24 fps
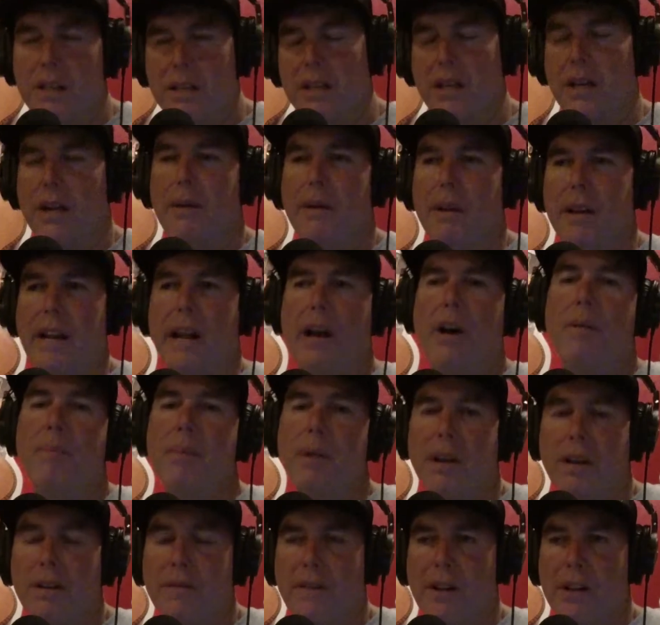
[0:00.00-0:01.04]
and now I'm an
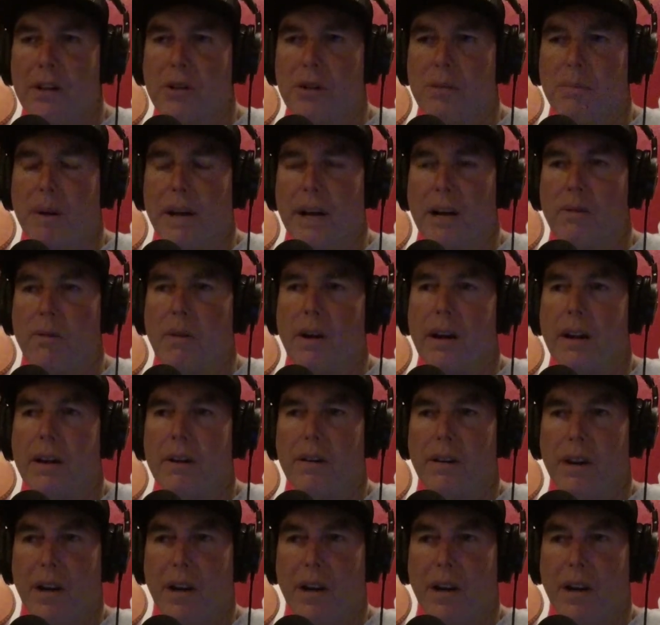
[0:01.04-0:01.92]
adventure bike rider,